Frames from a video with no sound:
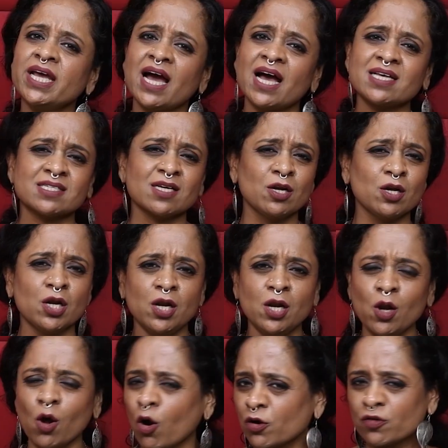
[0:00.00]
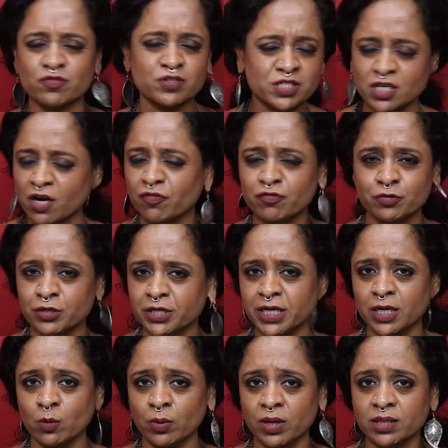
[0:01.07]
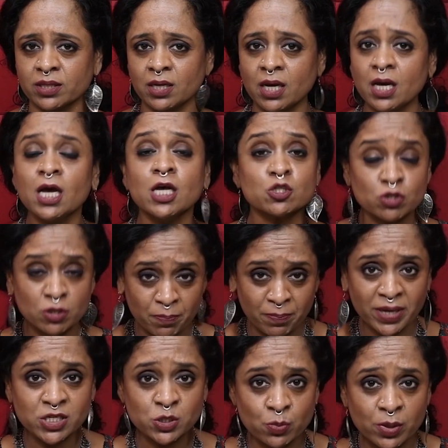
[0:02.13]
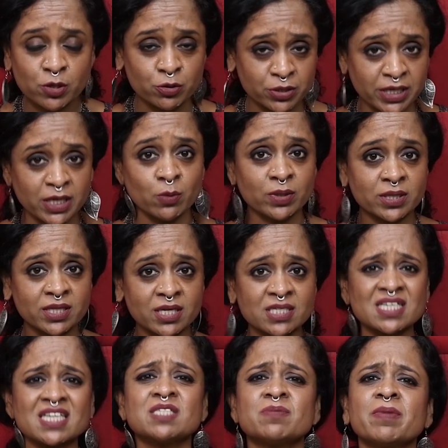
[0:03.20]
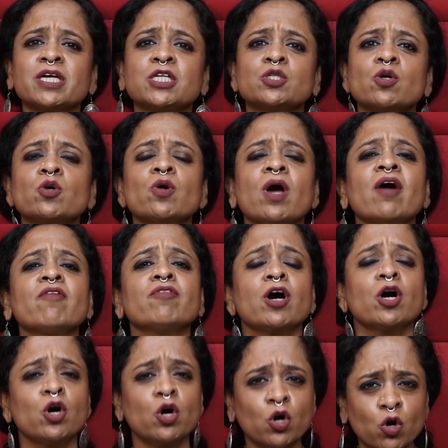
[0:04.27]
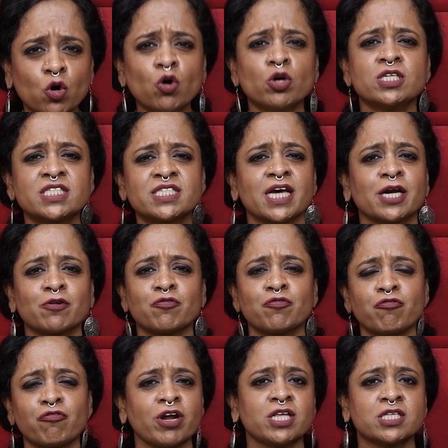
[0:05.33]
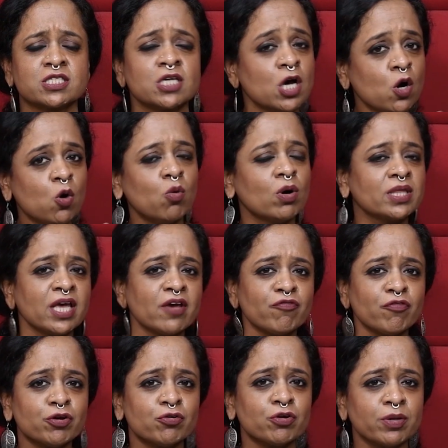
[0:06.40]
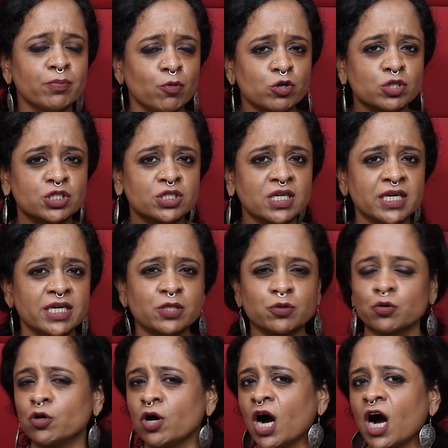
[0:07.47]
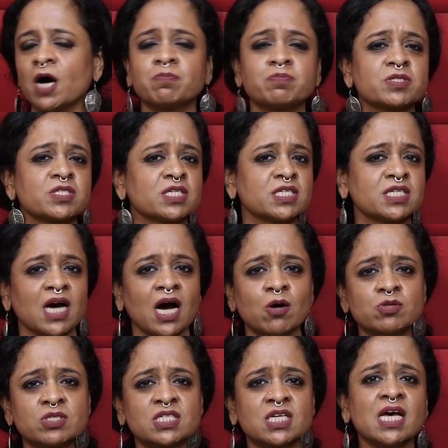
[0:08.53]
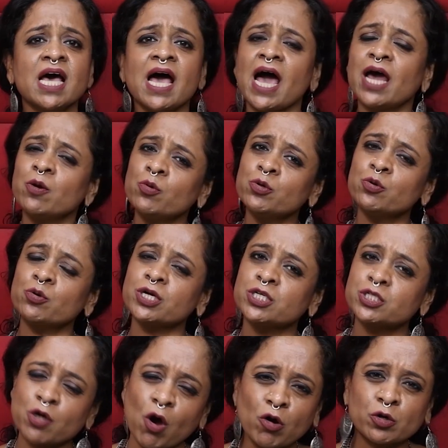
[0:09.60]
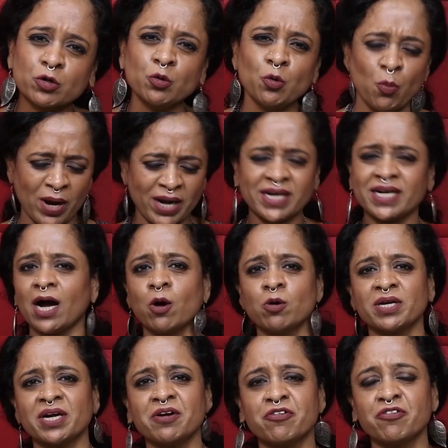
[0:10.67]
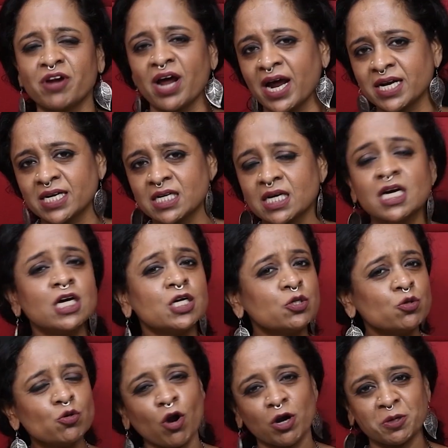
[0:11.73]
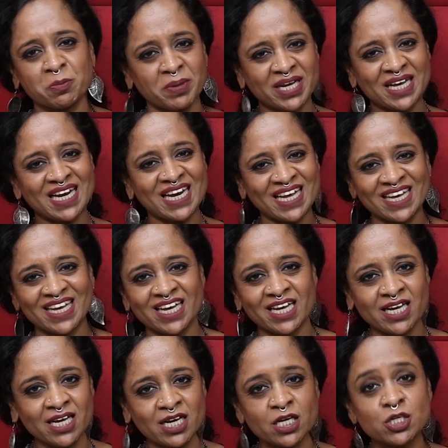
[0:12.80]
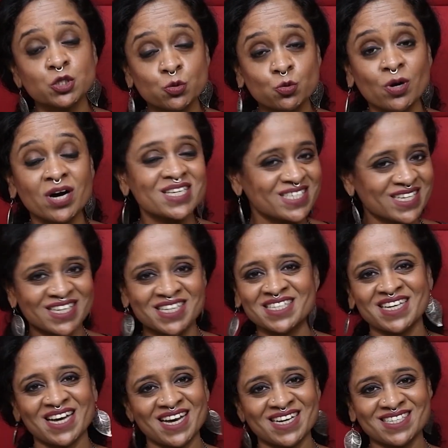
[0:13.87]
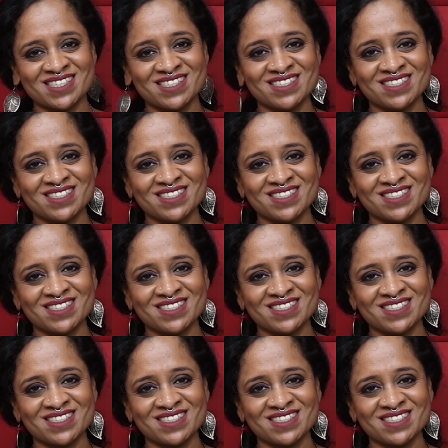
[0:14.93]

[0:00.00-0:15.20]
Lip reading: has a lot of stuff to deal with. So the best way to deal with this is make sure you have a good set of friends who are there for you emotionally through your ups and downs, and who you can talk to, vent out and rant. Do not be clingy to a single dad.